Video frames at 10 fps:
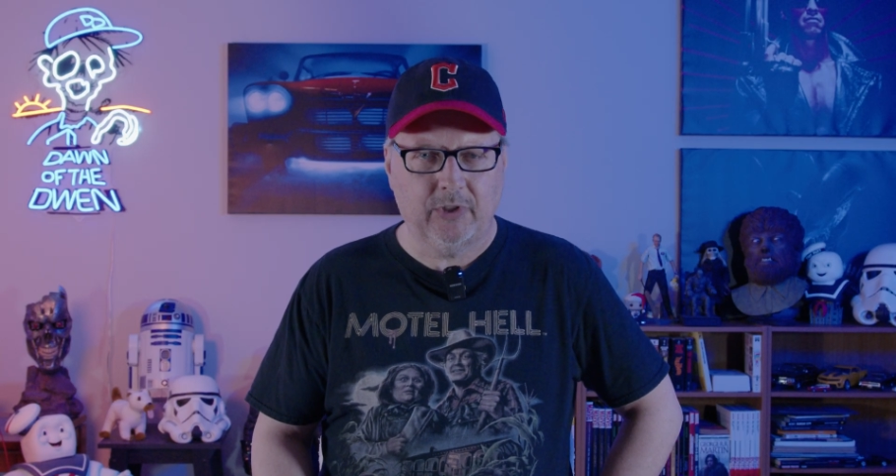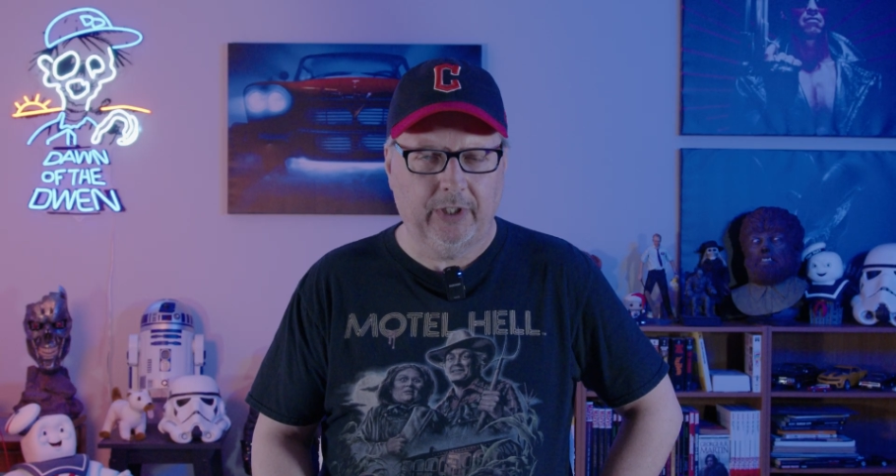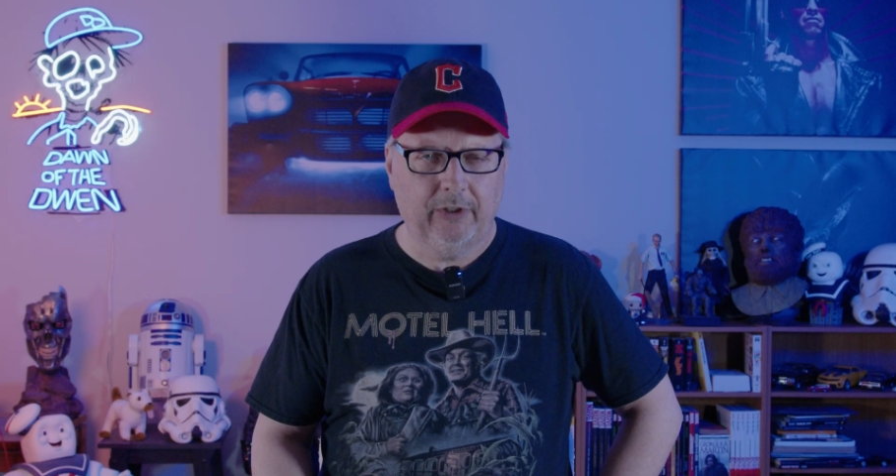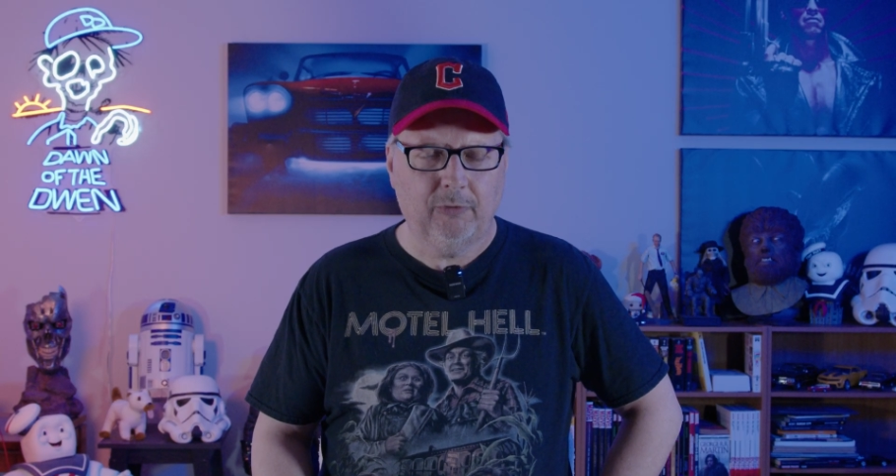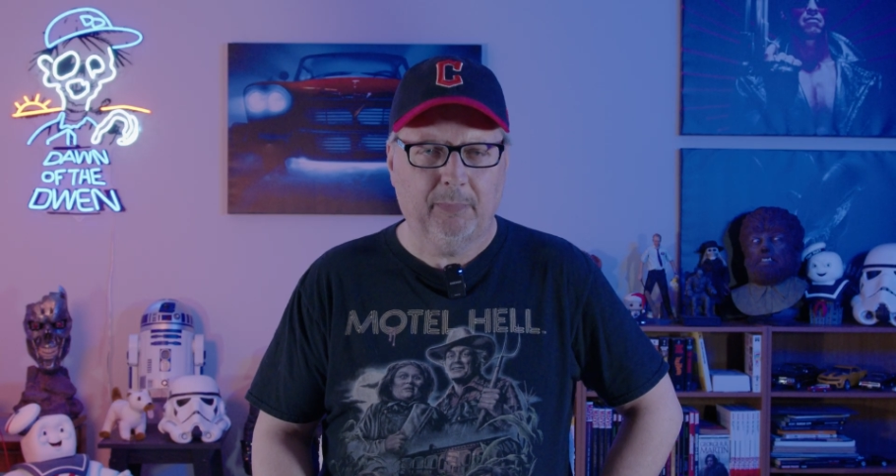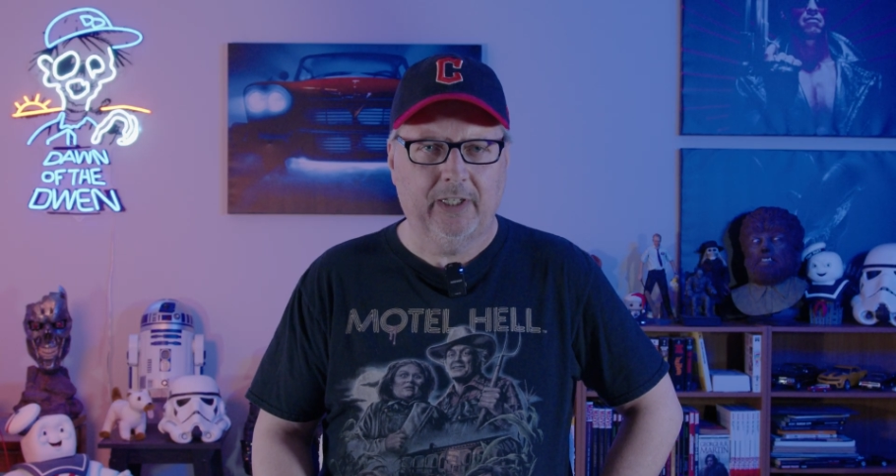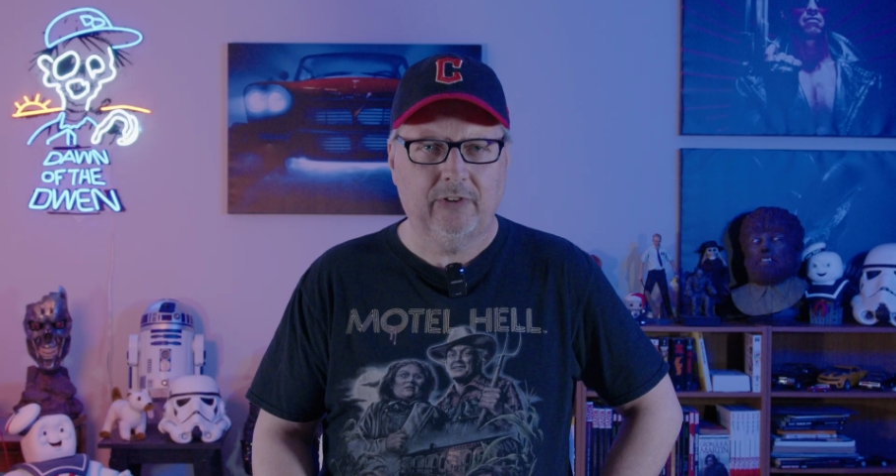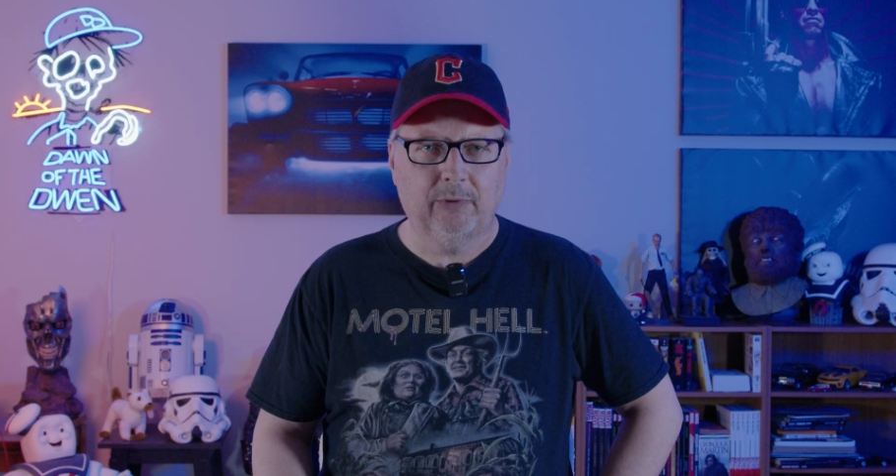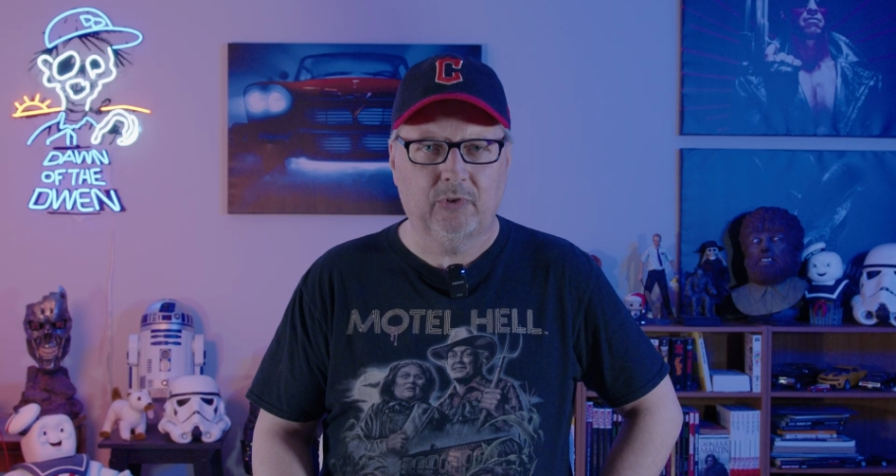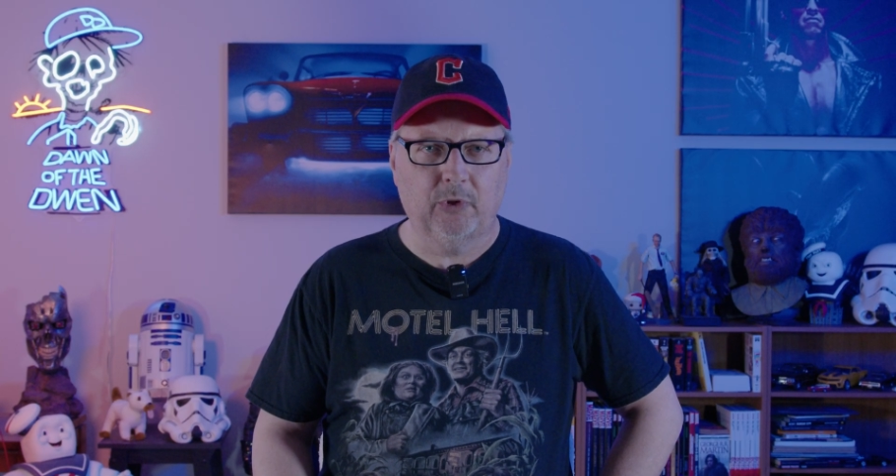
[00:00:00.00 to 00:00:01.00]
she
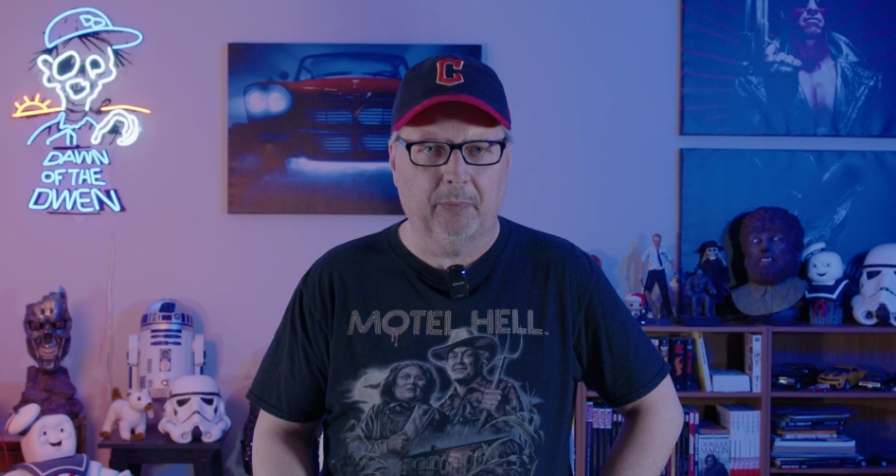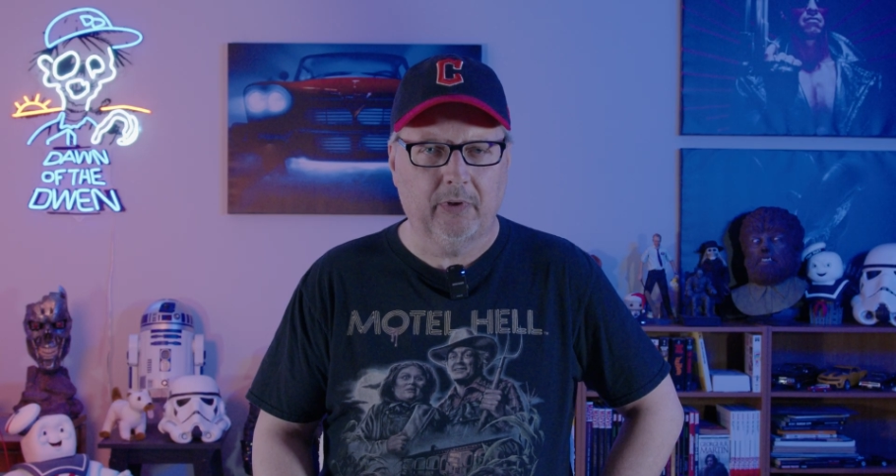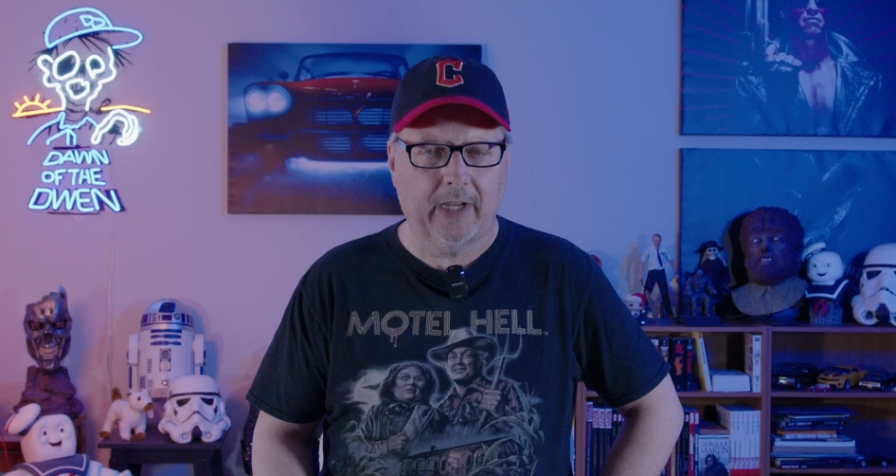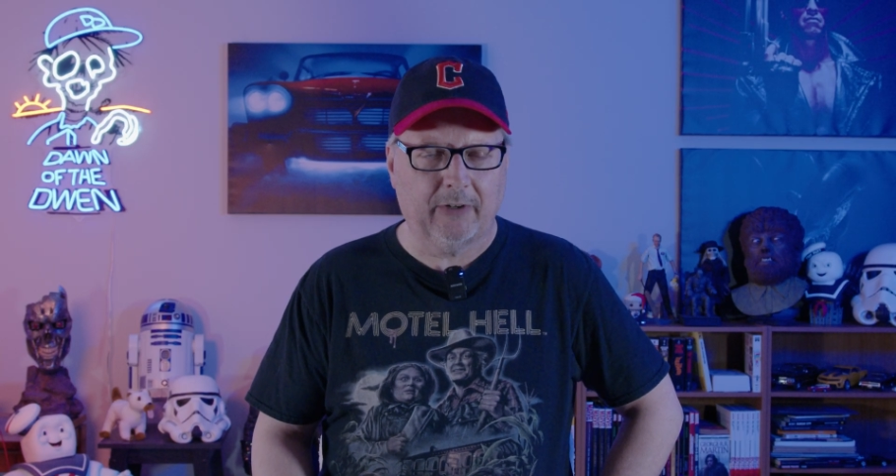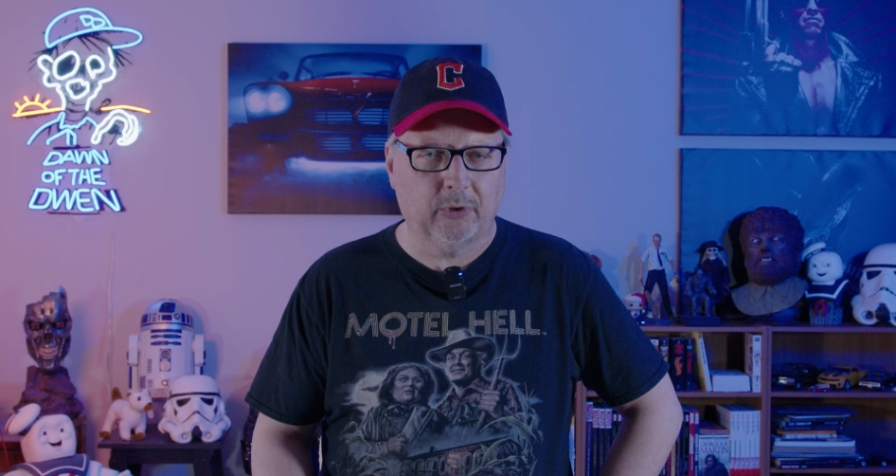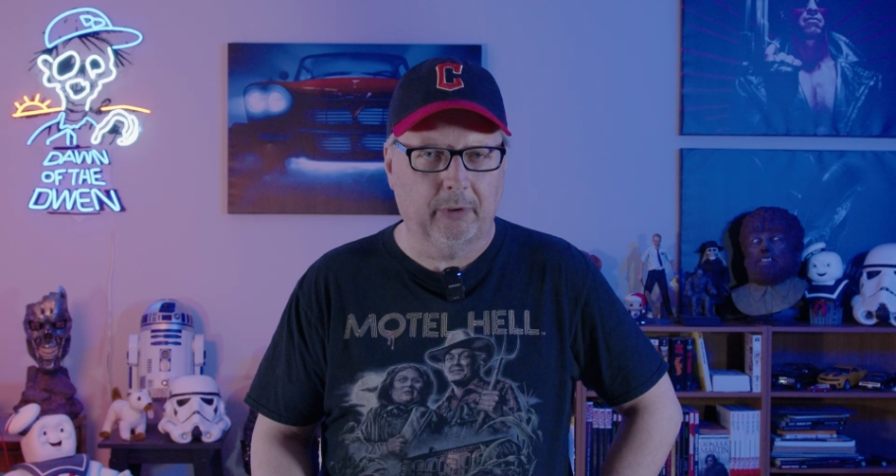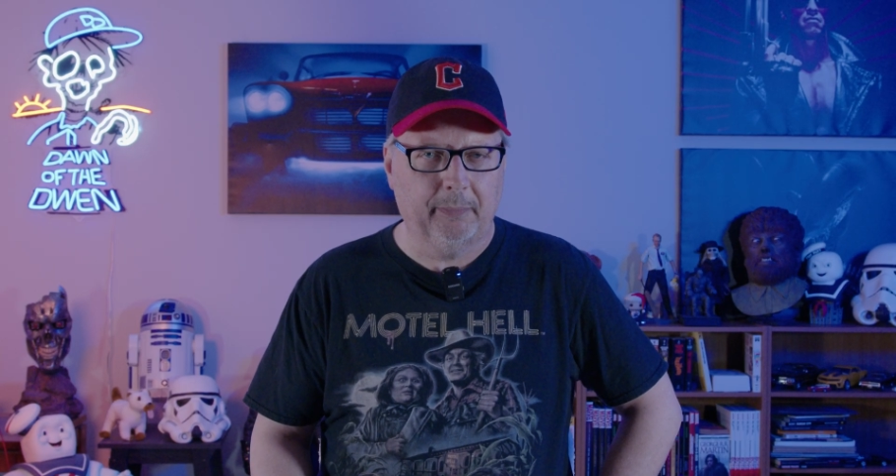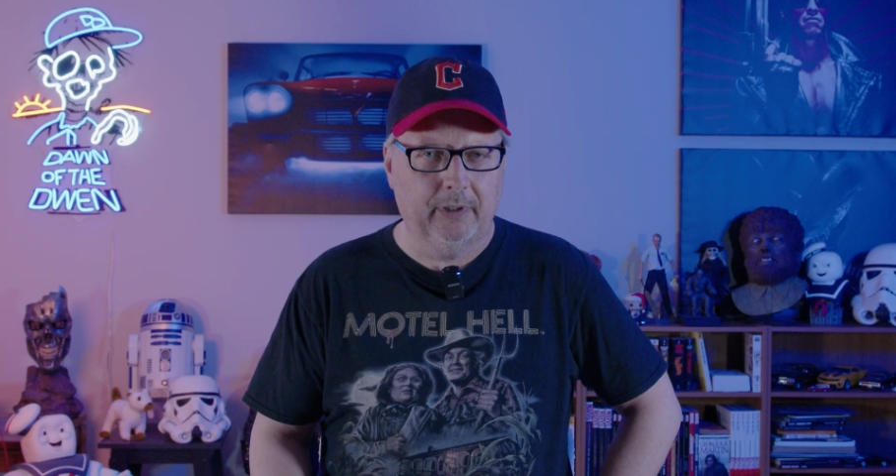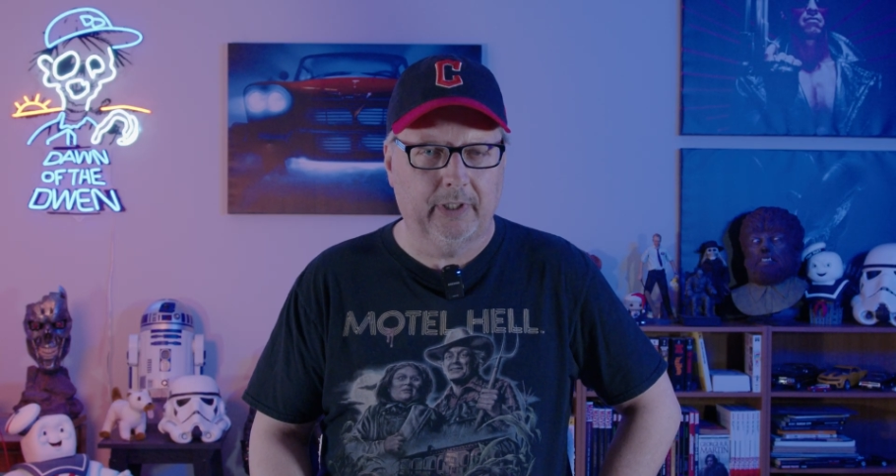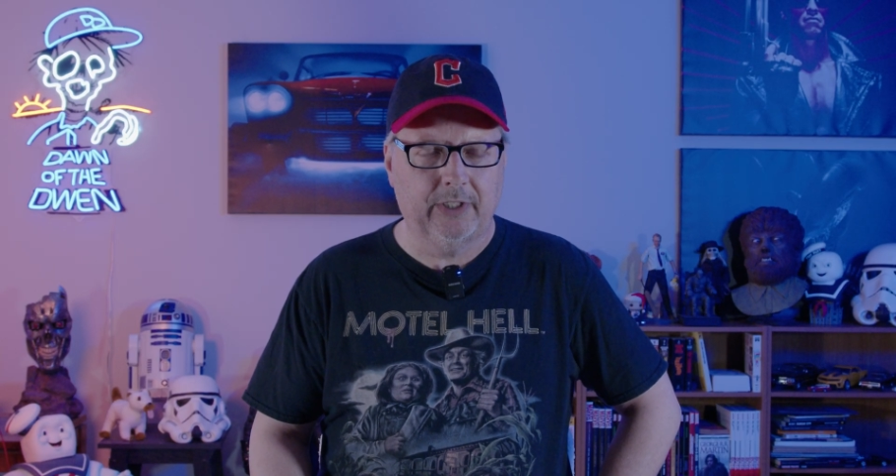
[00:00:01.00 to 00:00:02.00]
displays some supernatural
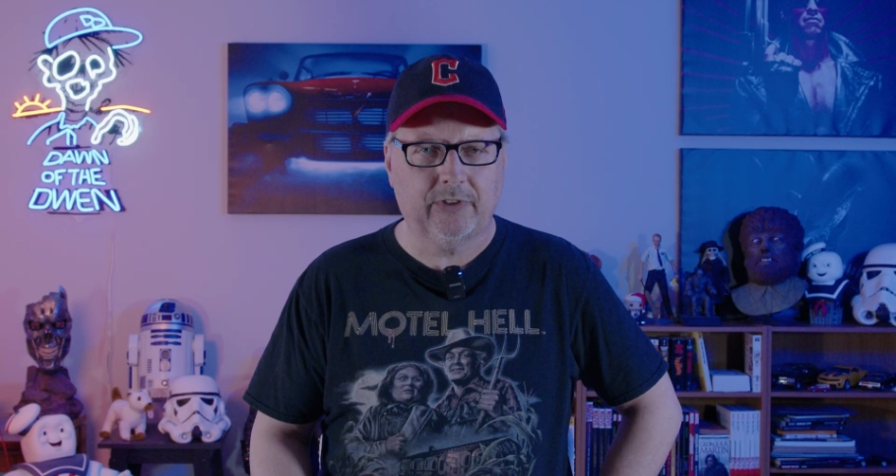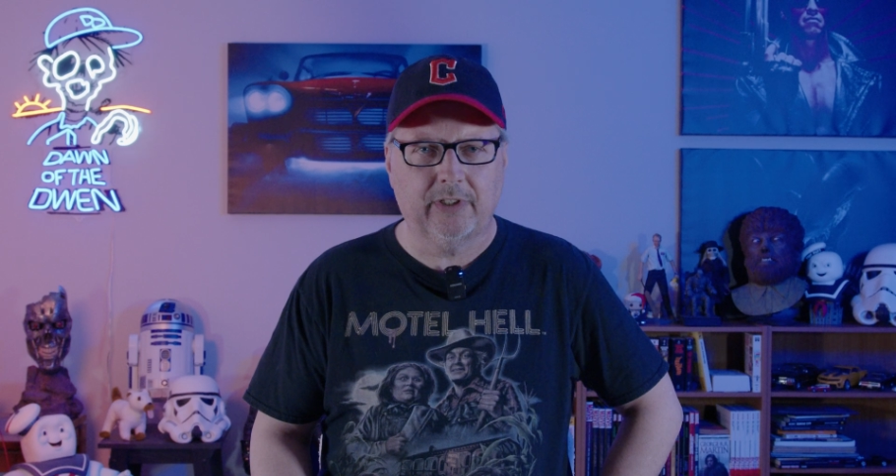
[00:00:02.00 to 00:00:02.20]
abilities